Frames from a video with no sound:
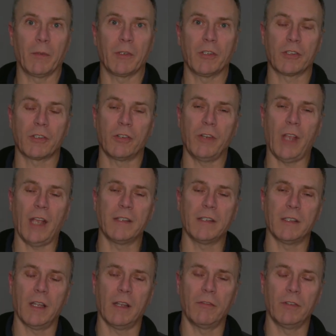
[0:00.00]
which has
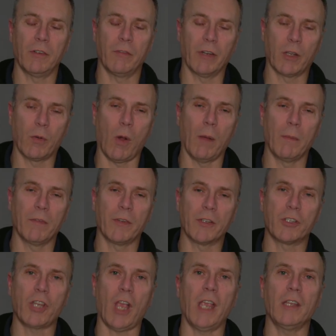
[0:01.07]
created a requirement for
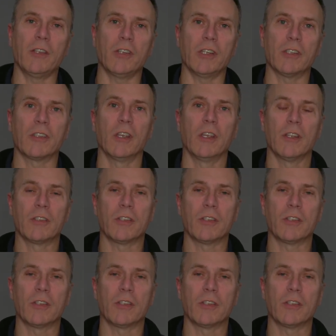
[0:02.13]
changes